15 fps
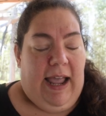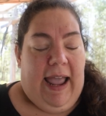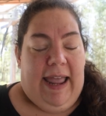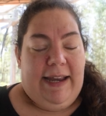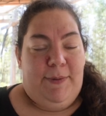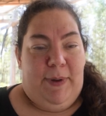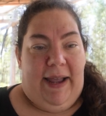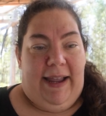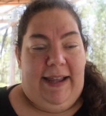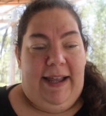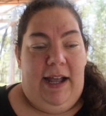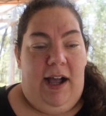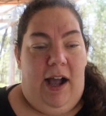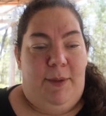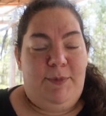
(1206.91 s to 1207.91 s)
Anyway,
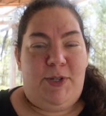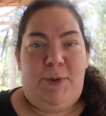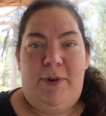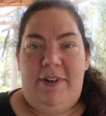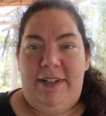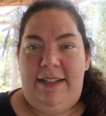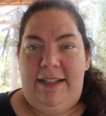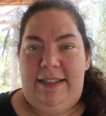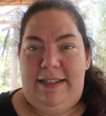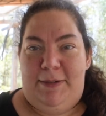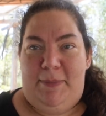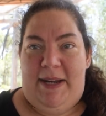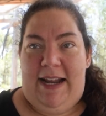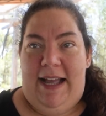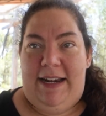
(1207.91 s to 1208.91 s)
I'm squirming a
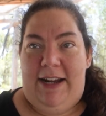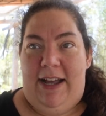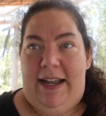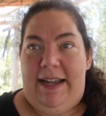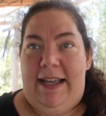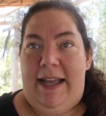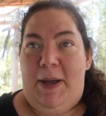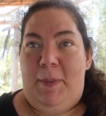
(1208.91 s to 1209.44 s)
little bit, aren't I?